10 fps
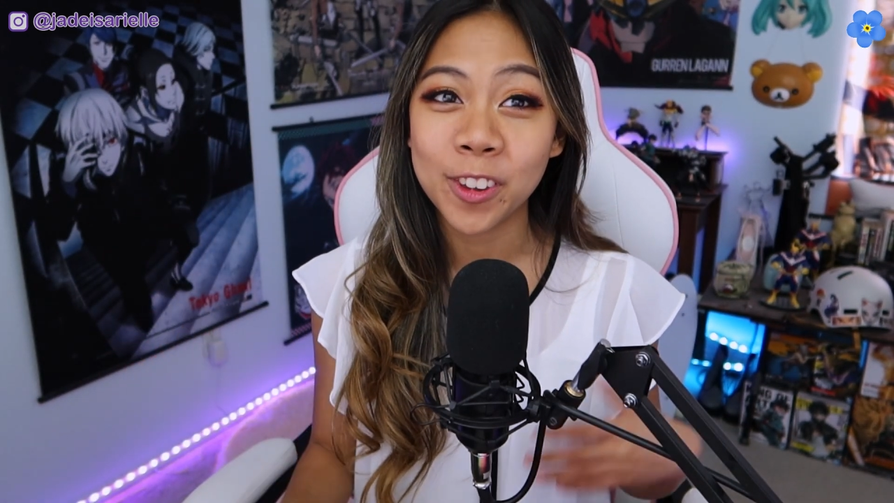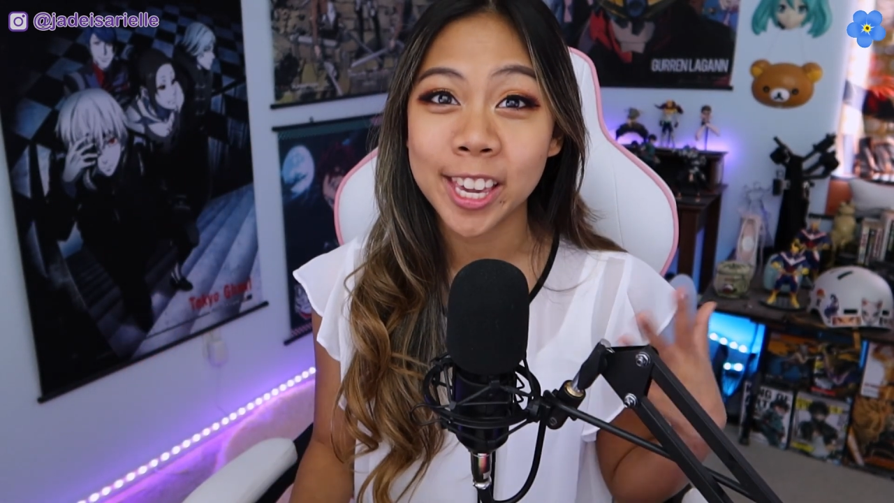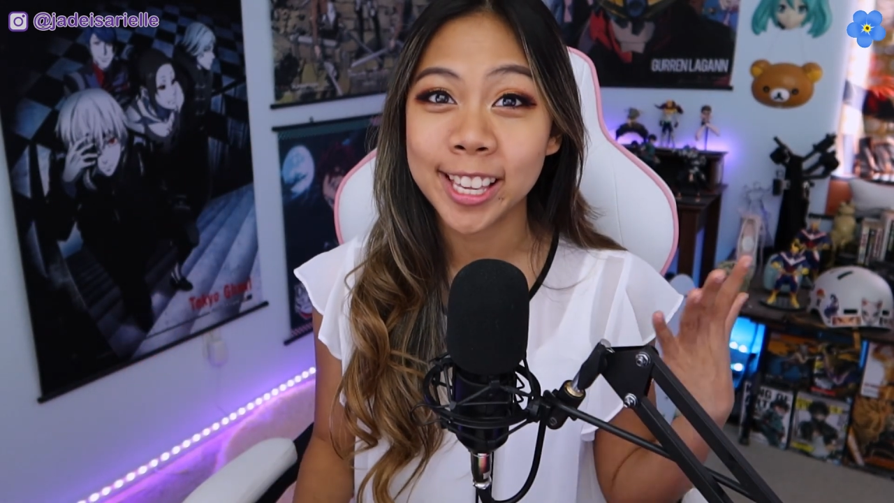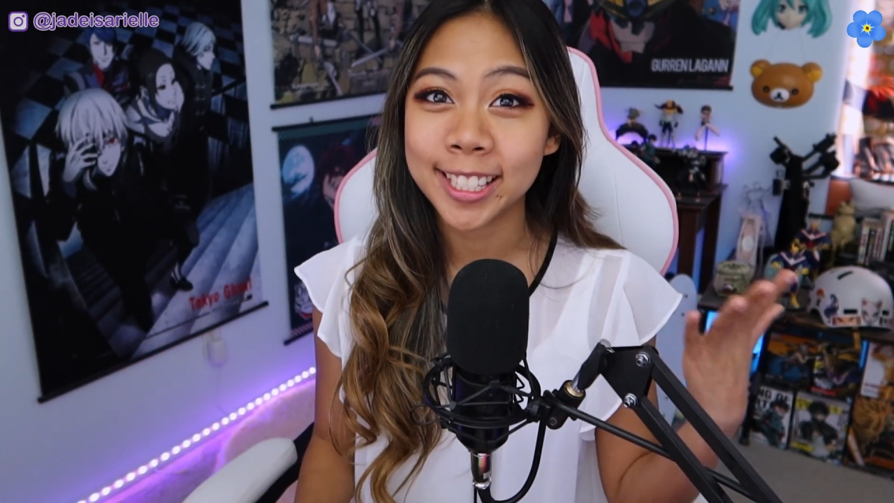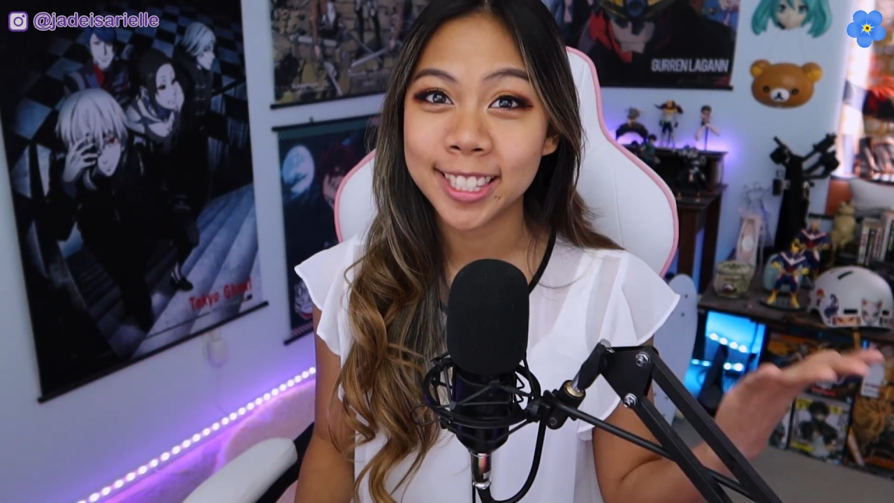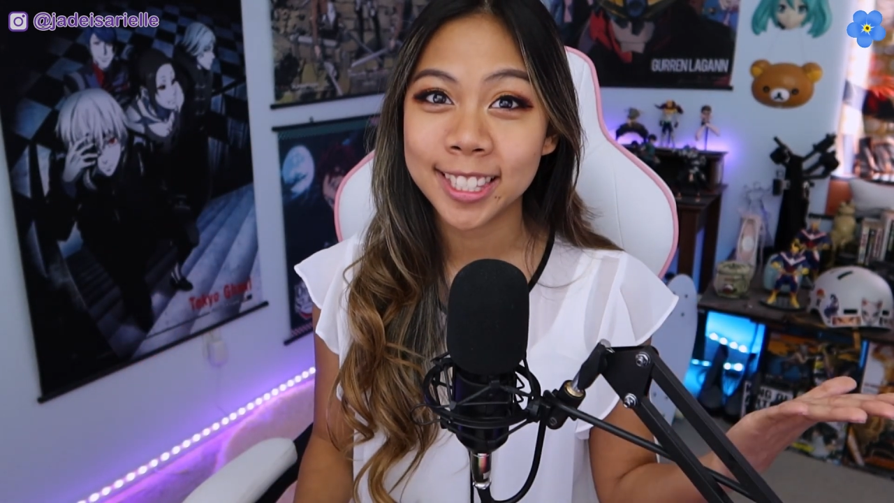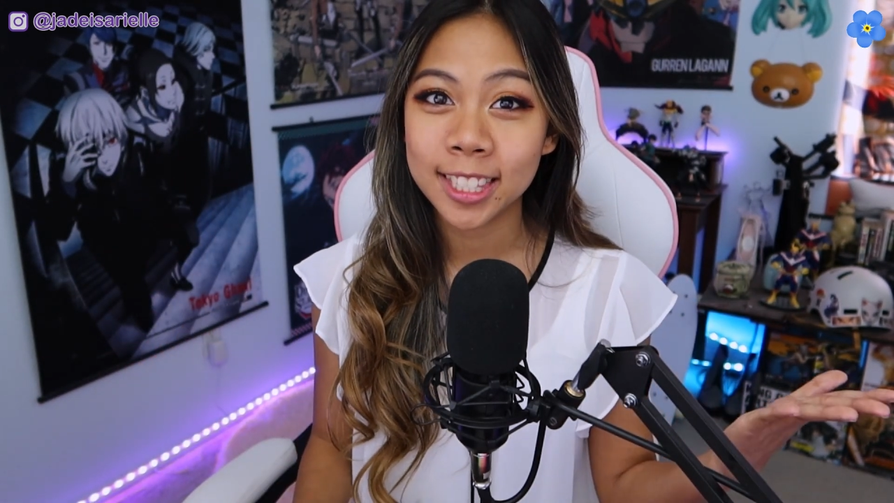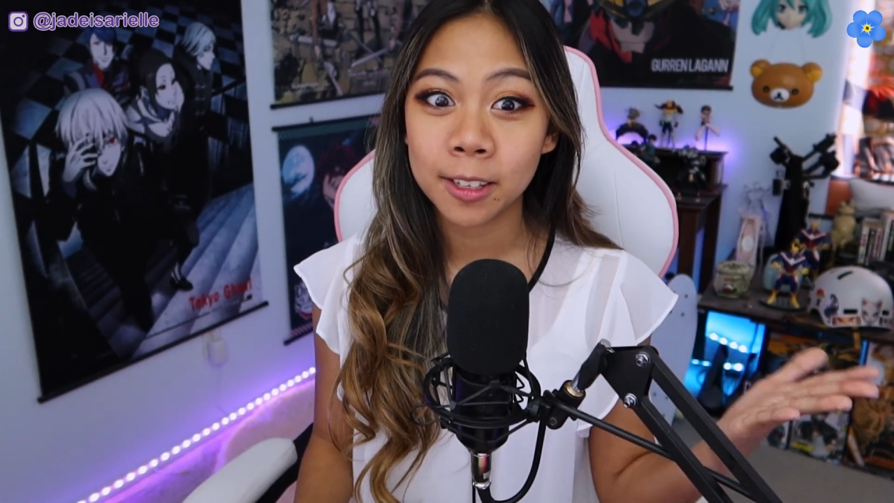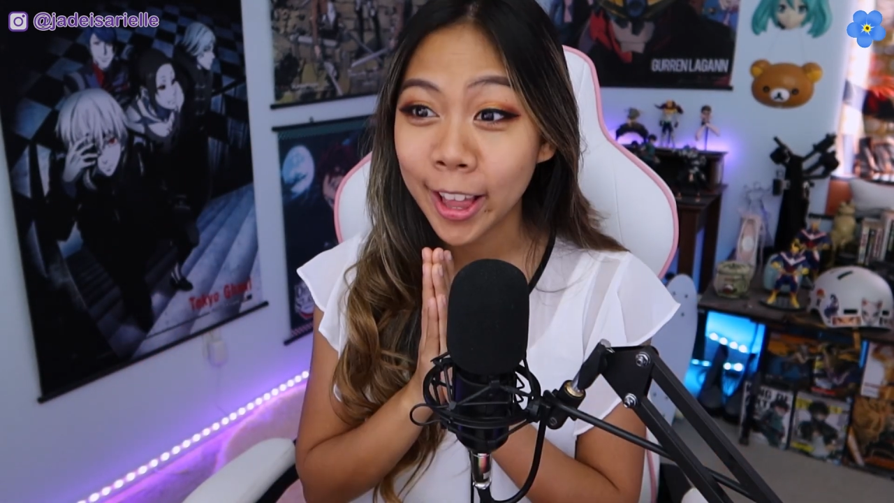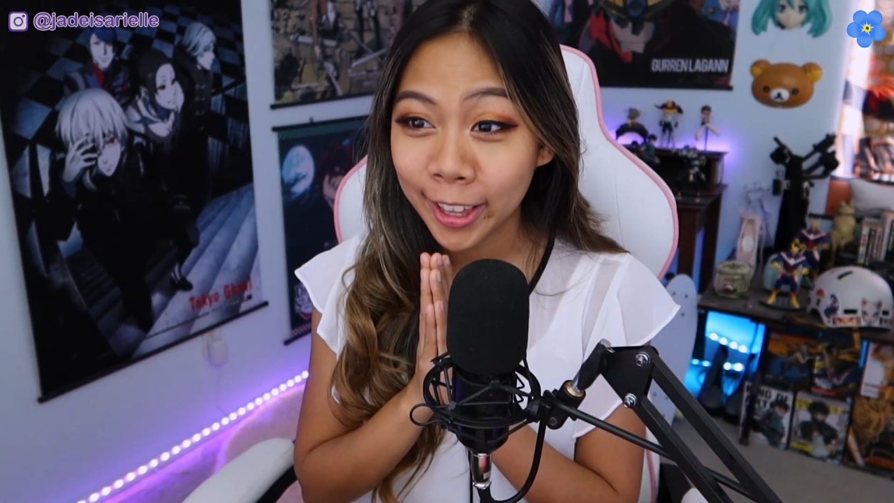
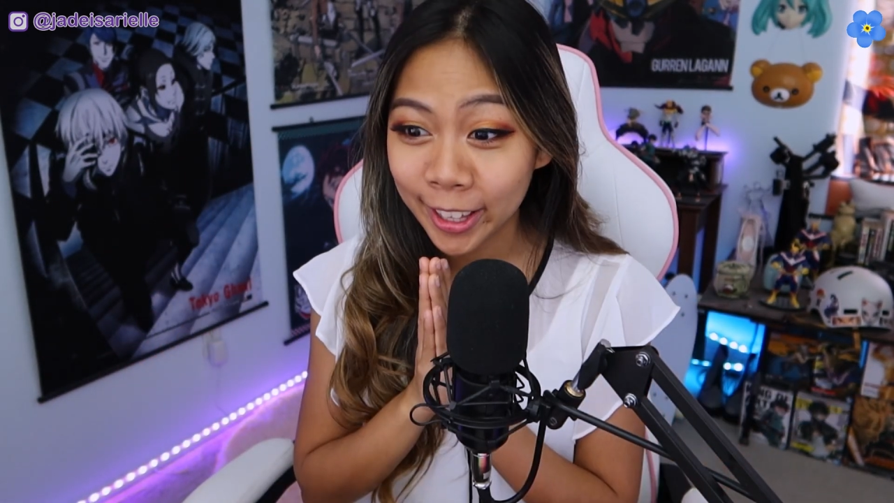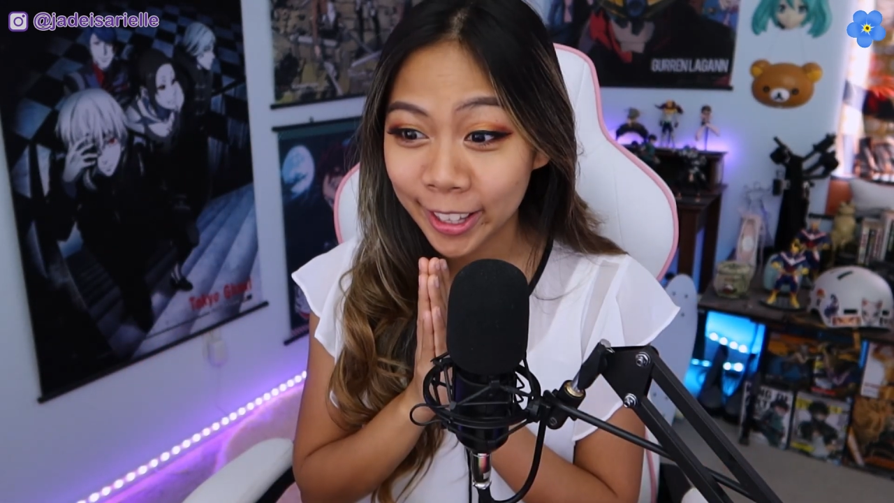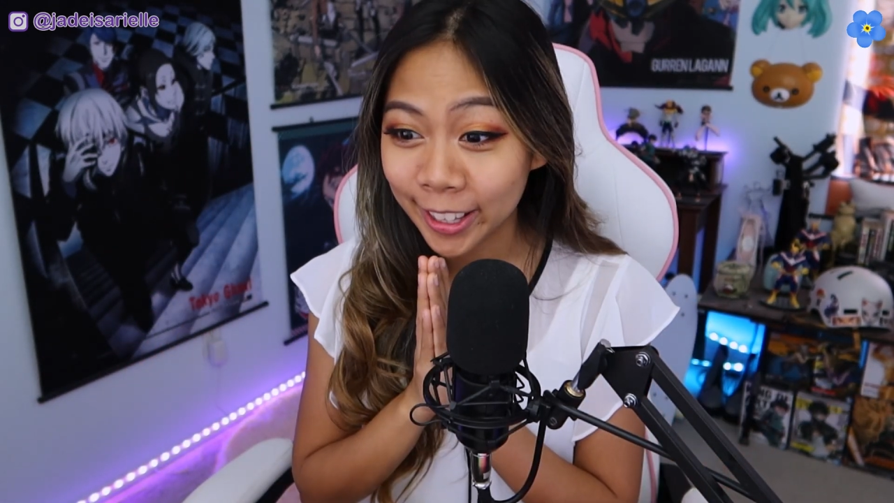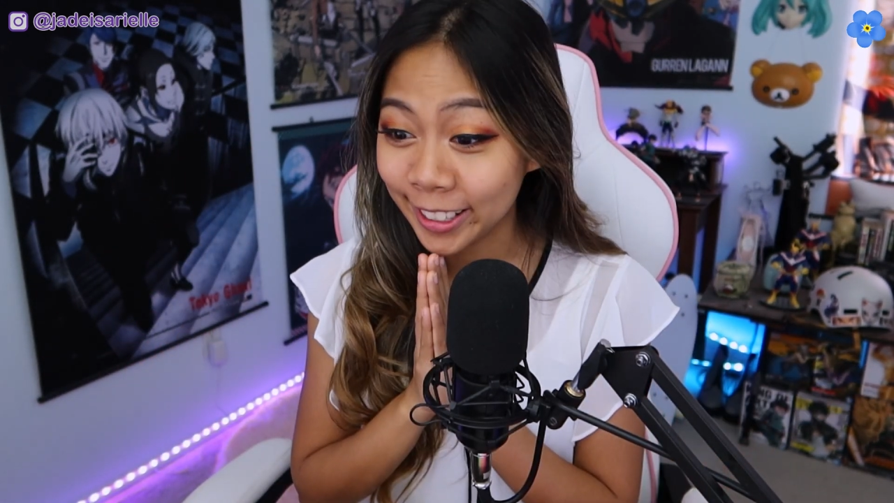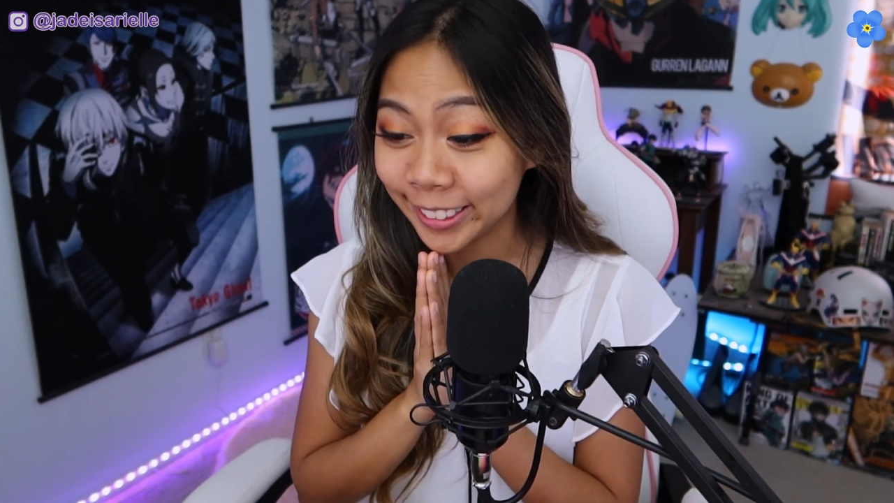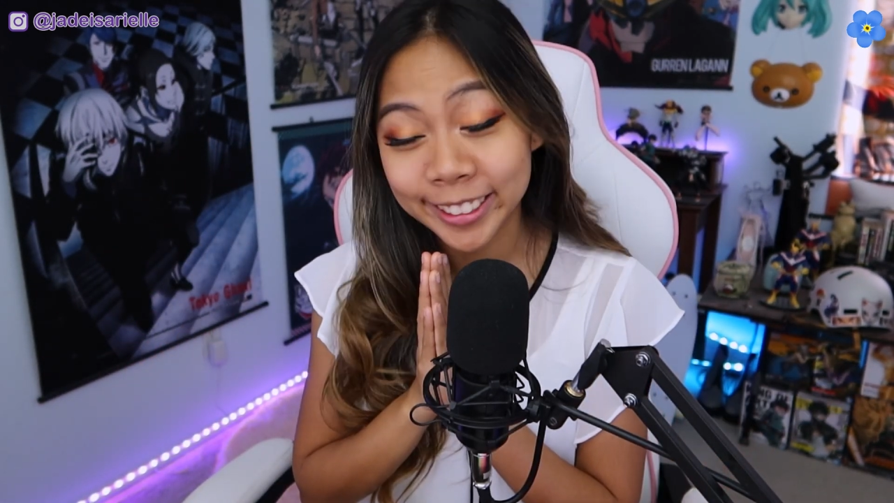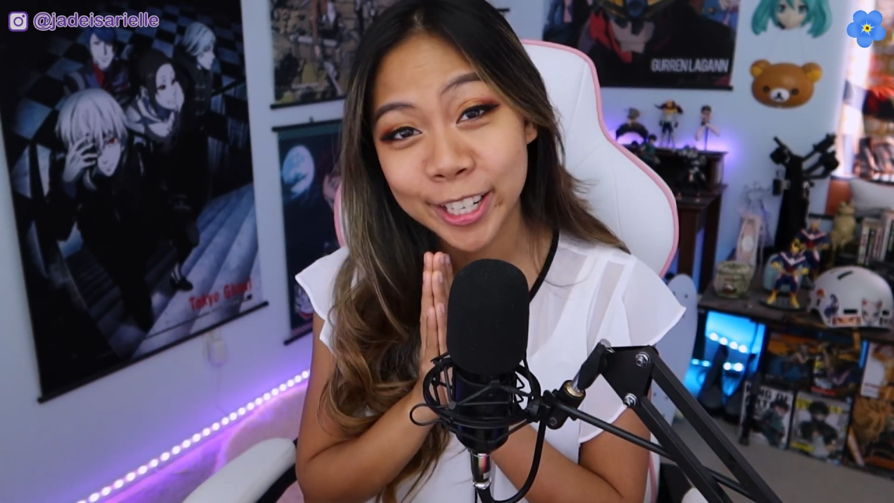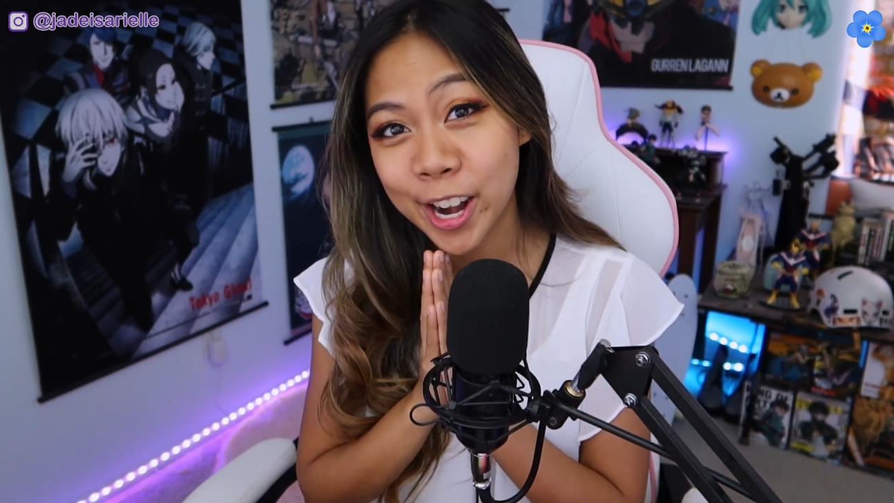he's But